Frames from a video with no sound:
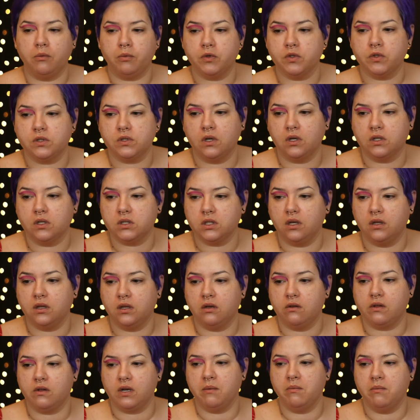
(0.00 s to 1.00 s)
of songs on there
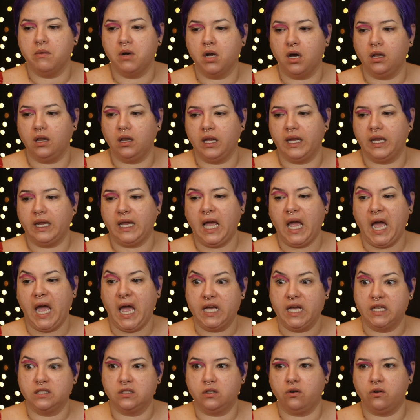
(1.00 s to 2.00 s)
that I'm not like
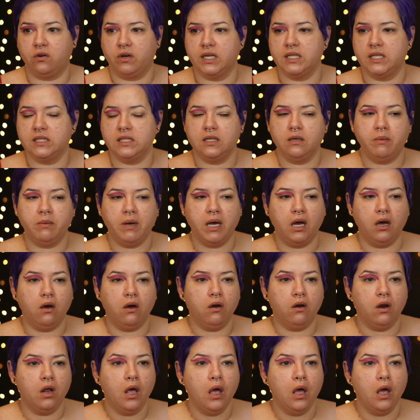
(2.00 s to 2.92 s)
as crazy about,